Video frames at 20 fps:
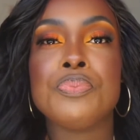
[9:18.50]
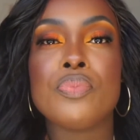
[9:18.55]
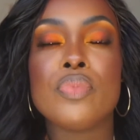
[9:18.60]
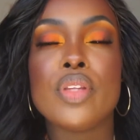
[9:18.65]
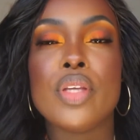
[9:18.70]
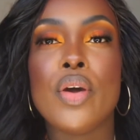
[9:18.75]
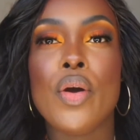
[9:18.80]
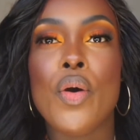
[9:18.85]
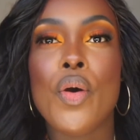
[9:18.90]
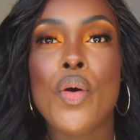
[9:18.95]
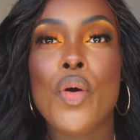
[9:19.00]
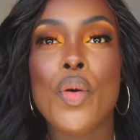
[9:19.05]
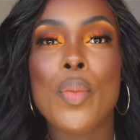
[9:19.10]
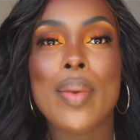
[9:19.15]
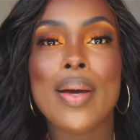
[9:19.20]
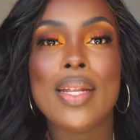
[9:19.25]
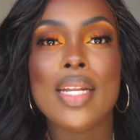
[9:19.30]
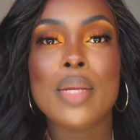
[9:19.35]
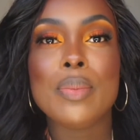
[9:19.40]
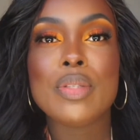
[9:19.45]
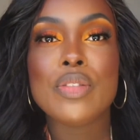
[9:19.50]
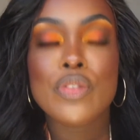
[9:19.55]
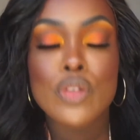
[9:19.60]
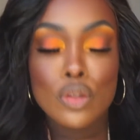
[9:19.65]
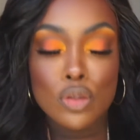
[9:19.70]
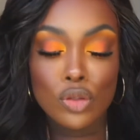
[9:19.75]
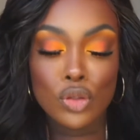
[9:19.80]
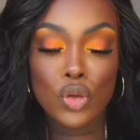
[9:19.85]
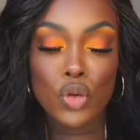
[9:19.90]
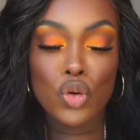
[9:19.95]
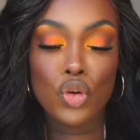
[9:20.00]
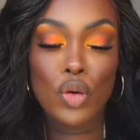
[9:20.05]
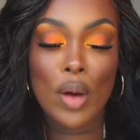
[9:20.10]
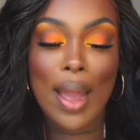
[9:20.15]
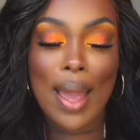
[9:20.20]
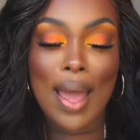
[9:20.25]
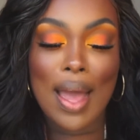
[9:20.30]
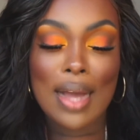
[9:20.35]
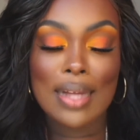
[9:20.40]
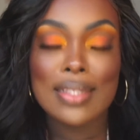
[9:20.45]
Yo, my lips feel so
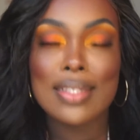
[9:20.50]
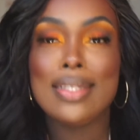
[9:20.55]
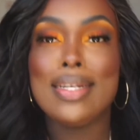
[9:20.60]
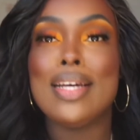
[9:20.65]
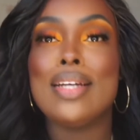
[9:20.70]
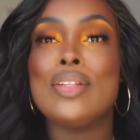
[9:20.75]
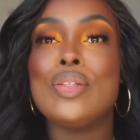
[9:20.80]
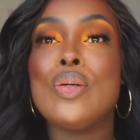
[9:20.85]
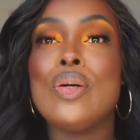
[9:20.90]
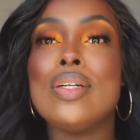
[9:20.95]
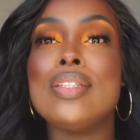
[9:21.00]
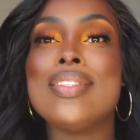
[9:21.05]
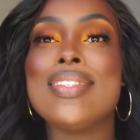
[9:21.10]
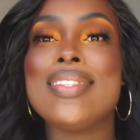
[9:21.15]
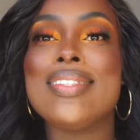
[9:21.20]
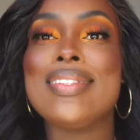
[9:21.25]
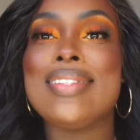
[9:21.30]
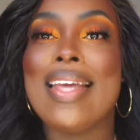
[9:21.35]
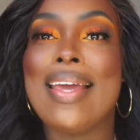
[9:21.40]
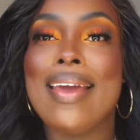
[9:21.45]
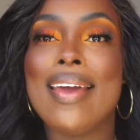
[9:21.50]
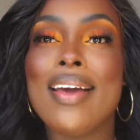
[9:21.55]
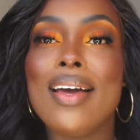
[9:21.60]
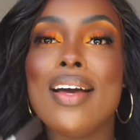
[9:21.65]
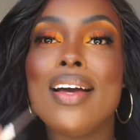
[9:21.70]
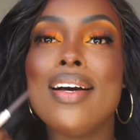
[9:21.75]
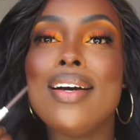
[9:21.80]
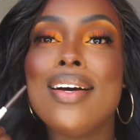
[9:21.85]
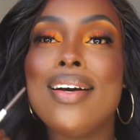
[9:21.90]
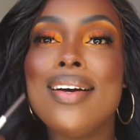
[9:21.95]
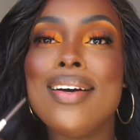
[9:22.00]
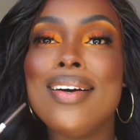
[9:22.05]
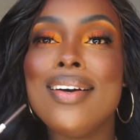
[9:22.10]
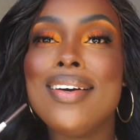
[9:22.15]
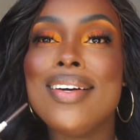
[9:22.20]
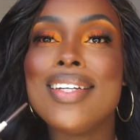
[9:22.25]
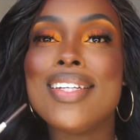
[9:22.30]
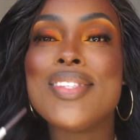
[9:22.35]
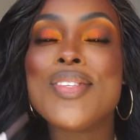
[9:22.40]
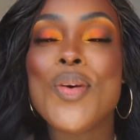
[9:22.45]
cracked and I don't
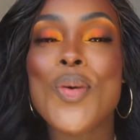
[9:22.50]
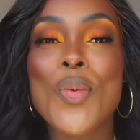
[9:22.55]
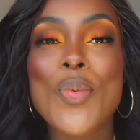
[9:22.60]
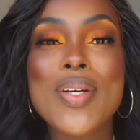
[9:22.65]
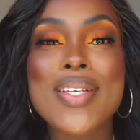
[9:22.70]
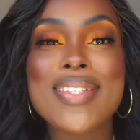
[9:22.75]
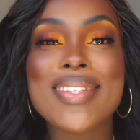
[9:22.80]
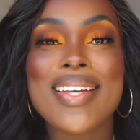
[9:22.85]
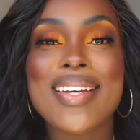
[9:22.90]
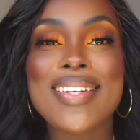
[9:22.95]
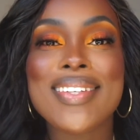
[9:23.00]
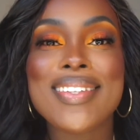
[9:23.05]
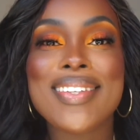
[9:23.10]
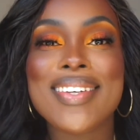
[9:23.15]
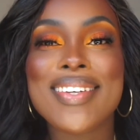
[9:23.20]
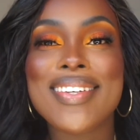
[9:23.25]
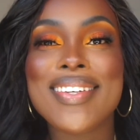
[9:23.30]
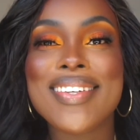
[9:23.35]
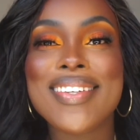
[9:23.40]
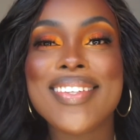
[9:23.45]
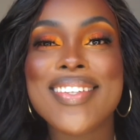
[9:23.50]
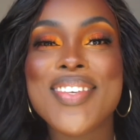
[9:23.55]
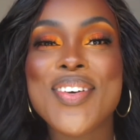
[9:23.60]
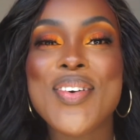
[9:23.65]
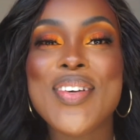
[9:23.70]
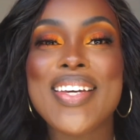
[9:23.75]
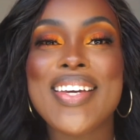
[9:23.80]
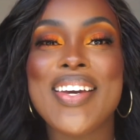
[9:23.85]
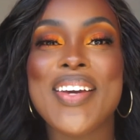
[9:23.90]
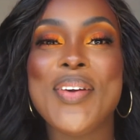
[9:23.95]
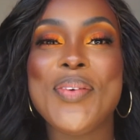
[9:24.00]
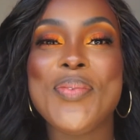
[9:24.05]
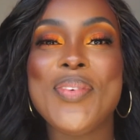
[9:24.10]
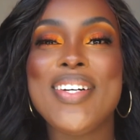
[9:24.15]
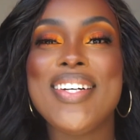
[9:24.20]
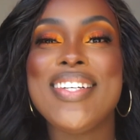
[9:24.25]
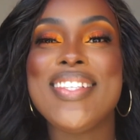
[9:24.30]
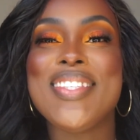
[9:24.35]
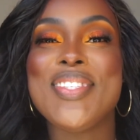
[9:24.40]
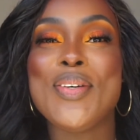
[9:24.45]
understand. It's always like this on
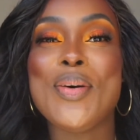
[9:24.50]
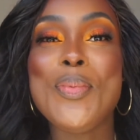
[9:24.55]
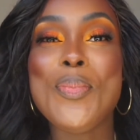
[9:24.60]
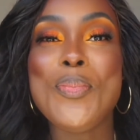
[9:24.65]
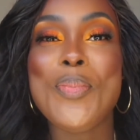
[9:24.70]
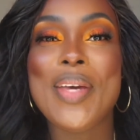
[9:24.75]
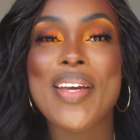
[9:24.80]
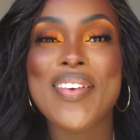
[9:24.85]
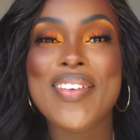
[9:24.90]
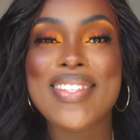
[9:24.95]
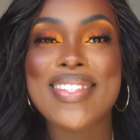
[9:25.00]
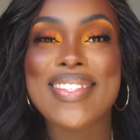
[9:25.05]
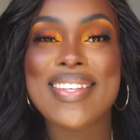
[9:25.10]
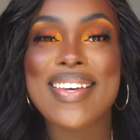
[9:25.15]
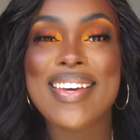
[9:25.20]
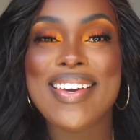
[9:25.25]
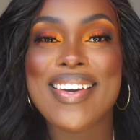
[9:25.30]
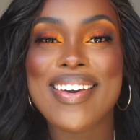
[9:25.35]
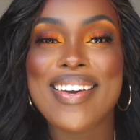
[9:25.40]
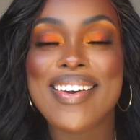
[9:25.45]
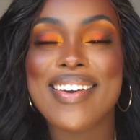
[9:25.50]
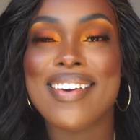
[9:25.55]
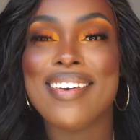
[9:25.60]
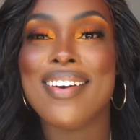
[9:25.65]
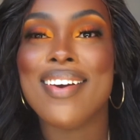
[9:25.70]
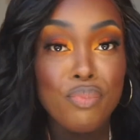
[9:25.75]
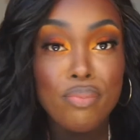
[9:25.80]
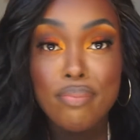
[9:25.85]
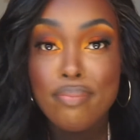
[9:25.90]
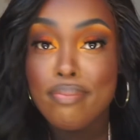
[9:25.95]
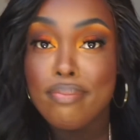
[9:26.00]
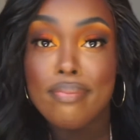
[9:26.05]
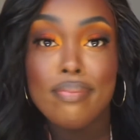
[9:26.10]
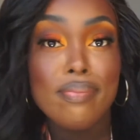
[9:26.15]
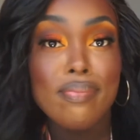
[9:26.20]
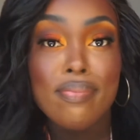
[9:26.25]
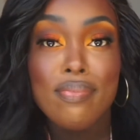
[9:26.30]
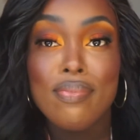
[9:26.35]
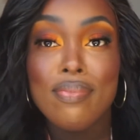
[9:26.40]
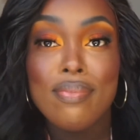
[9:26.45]
camera. It's so embarrassing.
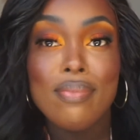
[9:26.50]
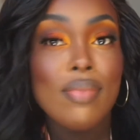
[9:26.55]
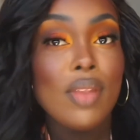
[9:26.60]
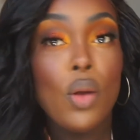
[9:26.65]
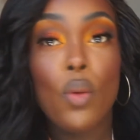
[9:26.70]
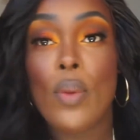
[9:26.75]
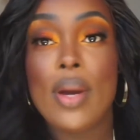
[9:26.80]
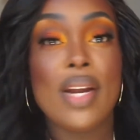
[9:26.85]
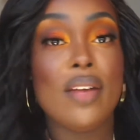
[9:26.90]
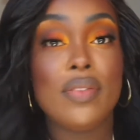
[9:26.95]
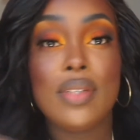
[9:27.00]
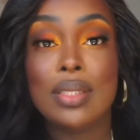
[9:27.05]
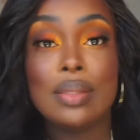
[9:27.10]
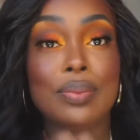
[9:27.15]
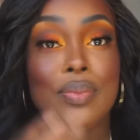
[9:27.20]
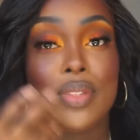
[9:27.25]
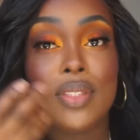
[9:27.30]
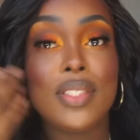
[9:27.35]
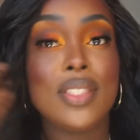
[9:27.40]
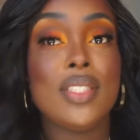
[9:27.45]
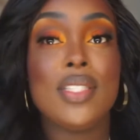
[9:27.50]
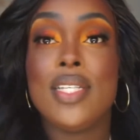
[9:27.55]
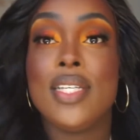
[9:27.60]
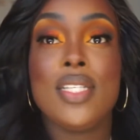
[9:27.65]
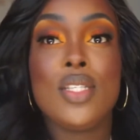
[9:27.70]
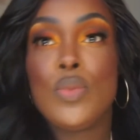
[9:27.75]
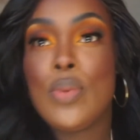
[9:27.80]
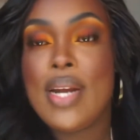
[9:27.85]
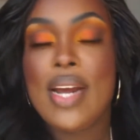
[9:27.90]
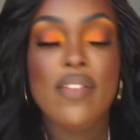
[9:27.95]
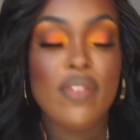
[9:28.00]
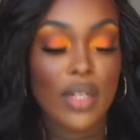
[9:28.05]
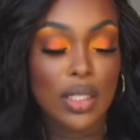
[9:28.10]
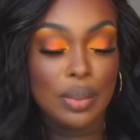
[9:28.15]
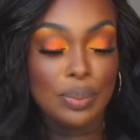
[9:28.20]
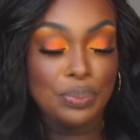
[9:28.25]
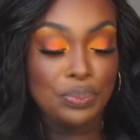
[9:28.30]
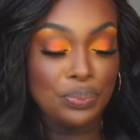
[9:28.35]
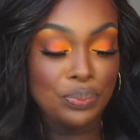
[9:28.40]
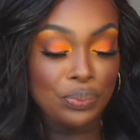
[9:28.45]
Whatever. This is whatever.
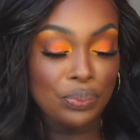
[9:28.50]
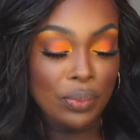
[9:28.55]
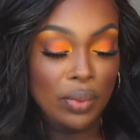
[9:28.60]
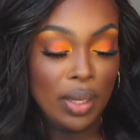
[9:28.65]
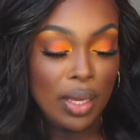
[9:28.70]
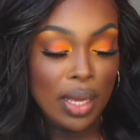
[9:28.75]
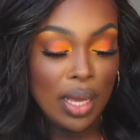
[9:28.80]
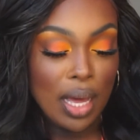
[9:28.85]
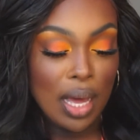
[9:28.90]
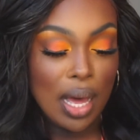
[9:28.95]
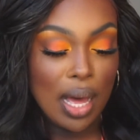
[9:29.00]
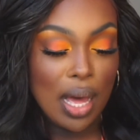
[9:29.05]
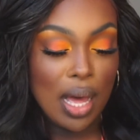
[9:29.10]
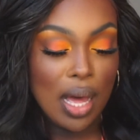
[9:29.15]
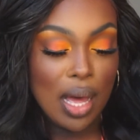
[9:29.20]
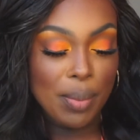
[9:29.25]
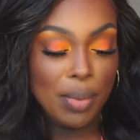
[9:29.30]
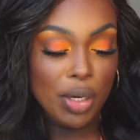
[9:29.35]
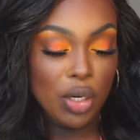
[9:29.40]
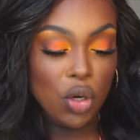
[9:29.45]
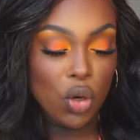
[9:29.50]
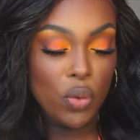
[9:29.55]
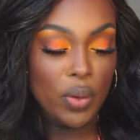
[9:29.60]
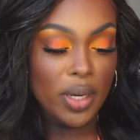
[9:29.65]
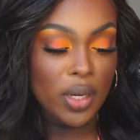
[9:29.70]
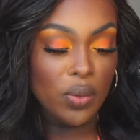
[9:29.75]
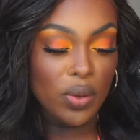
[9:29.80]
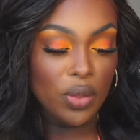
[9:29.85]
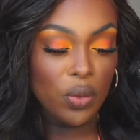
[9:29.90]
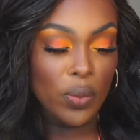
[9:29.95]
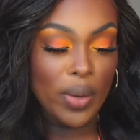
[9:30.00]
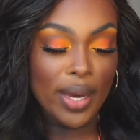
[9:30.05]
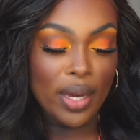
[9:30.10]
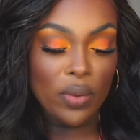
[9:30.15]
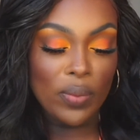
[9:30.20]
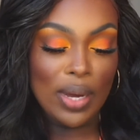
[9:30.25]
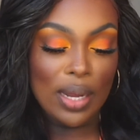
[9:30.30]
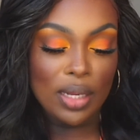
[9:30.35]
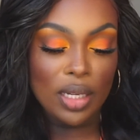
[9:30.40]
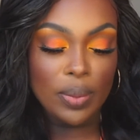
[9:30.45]
I'm gonna go in with Wet n
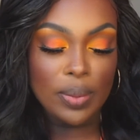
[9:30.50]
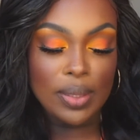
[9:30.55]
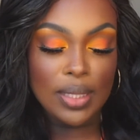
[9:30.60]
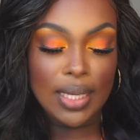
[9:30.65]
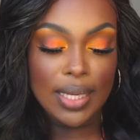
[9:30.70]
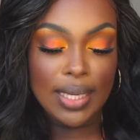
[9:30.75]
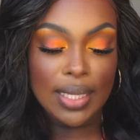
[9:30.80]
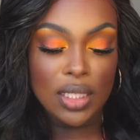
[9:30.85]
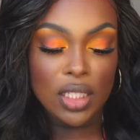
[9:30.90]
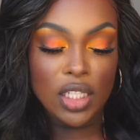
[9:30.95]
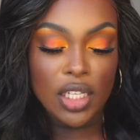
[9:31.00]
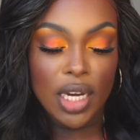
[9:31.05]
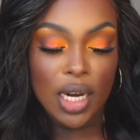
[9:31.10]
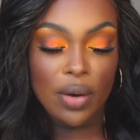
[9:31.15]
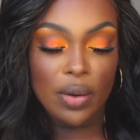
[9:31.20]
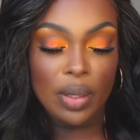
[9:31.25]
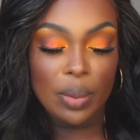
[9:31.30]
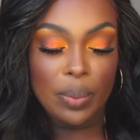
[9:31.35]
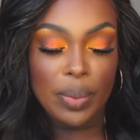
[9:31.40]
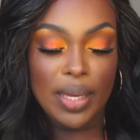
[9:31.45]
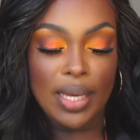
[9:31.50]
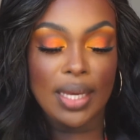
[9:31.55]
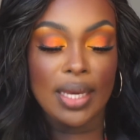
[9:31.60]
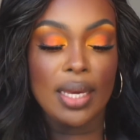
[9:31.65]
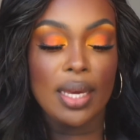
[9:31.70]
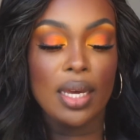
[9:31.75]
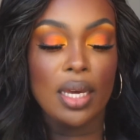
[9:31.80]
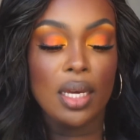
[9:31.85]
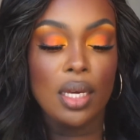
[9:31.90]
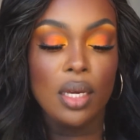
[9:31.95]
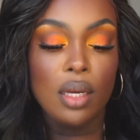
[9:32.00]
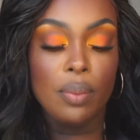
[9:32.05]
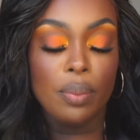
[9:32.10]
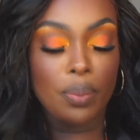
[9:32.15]
Wild lipstick in Cherry Picking.